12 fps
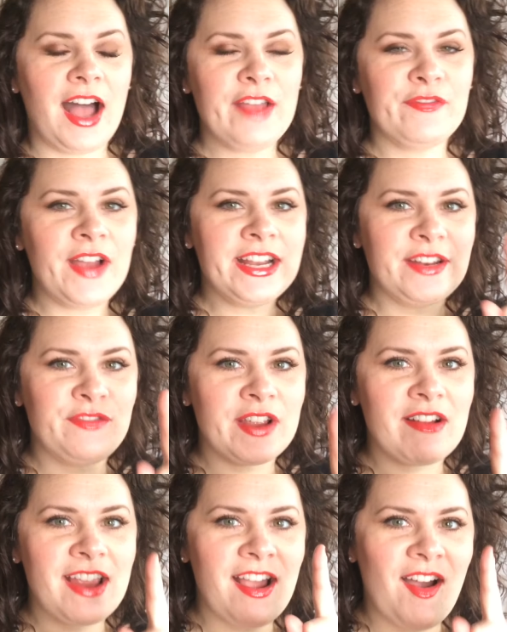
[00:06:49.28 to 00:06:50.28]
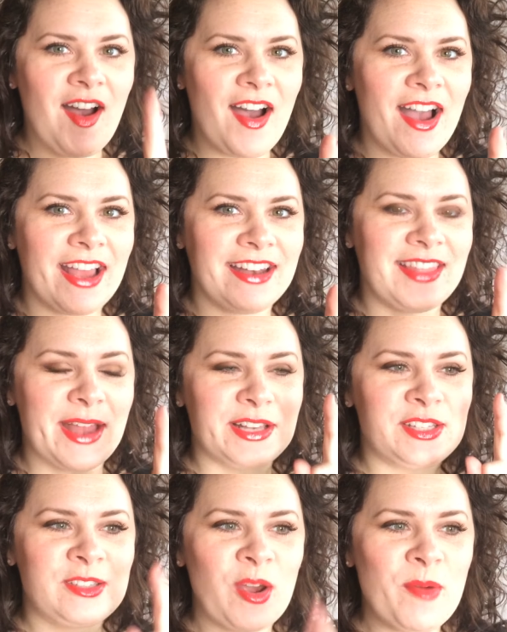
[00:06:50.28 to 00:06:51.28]
I find it very odd that
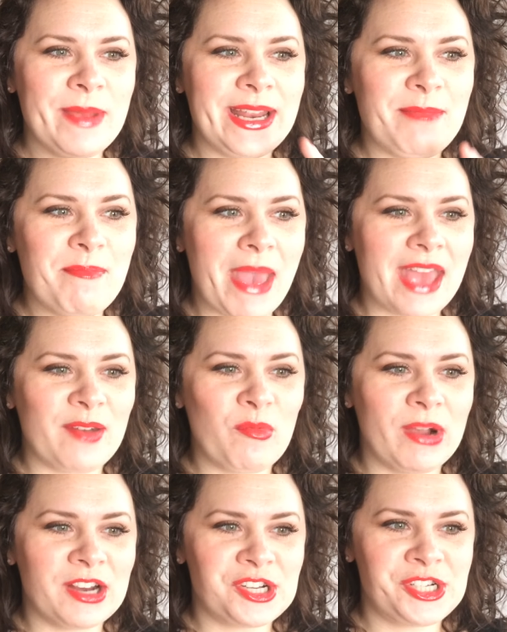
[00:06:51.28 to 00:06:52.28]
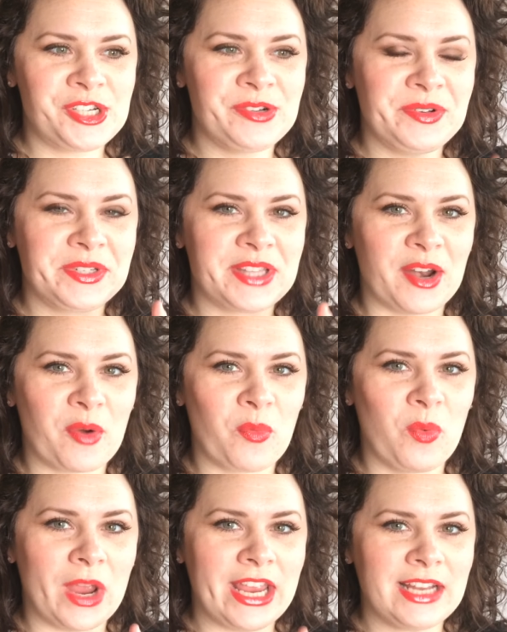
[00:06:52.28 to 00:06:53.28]
so many men wear shoes that are
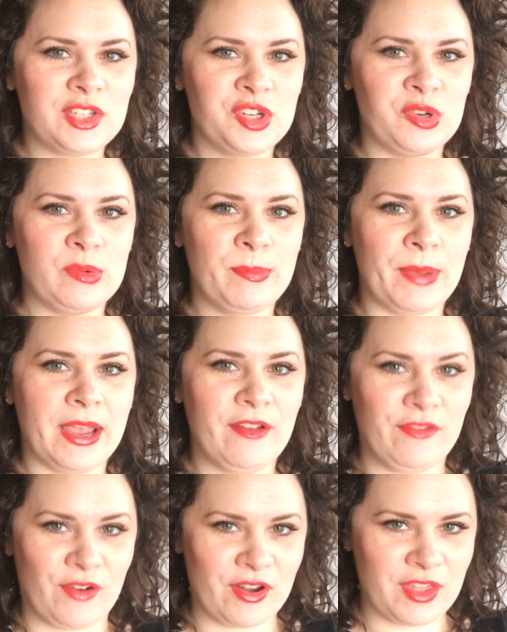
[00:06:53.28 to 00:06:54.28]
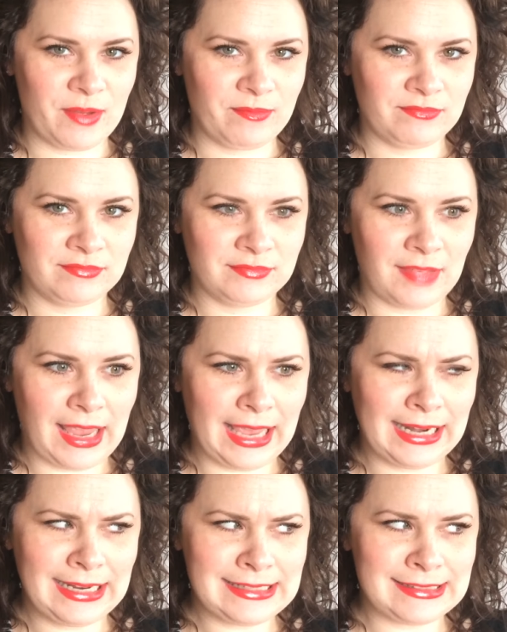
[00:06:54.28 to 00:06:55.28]
way too big for them.
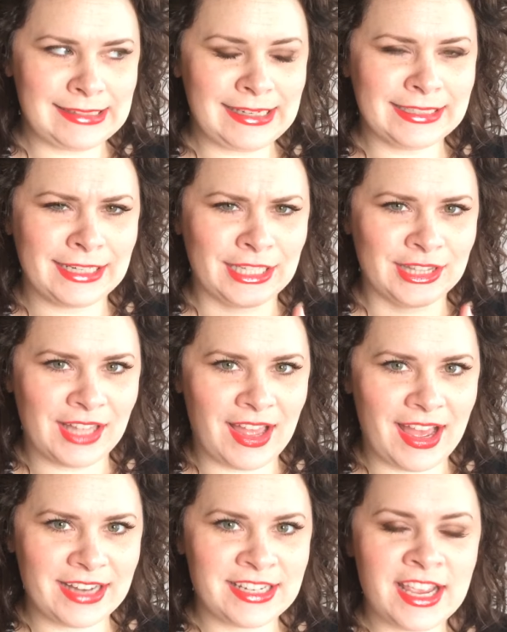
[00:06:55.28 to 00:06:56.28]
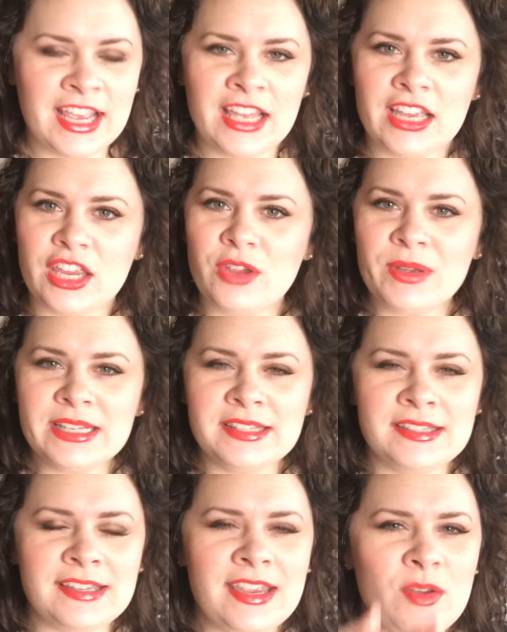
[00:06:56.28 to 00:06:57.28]
And I see it a lot. You can
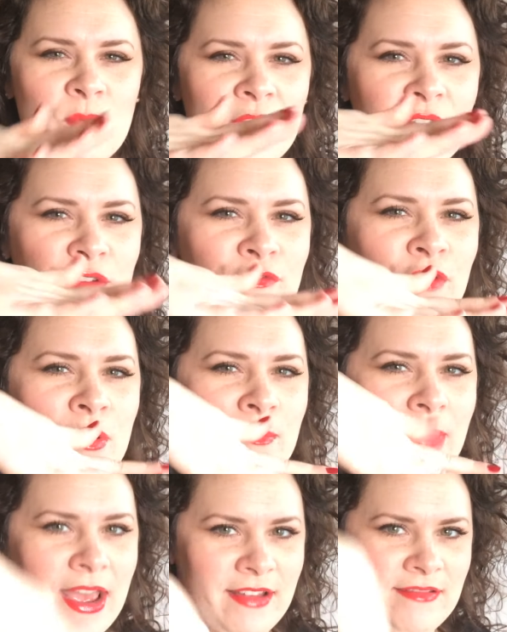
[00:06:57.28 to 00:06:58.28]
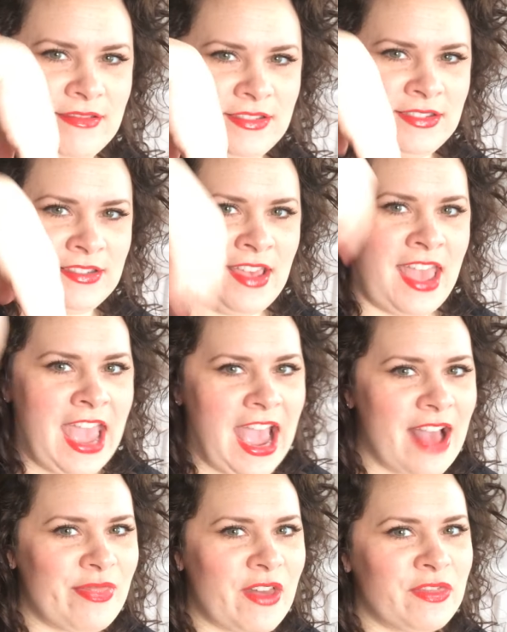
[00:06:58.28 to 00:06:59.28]
see where your foot bends,
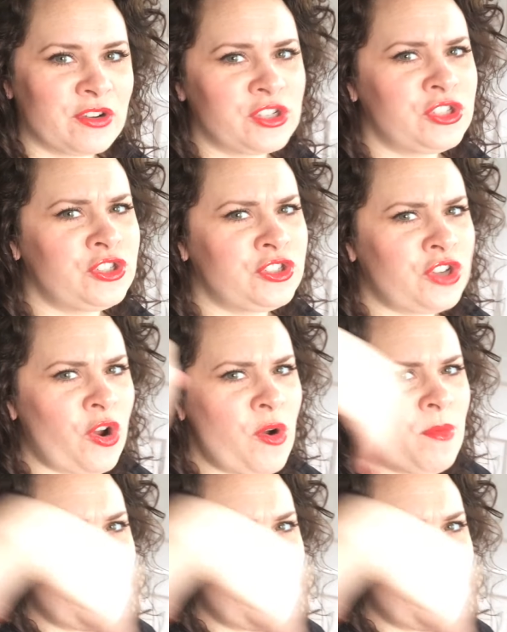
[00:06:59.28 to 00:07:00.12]
and then there's so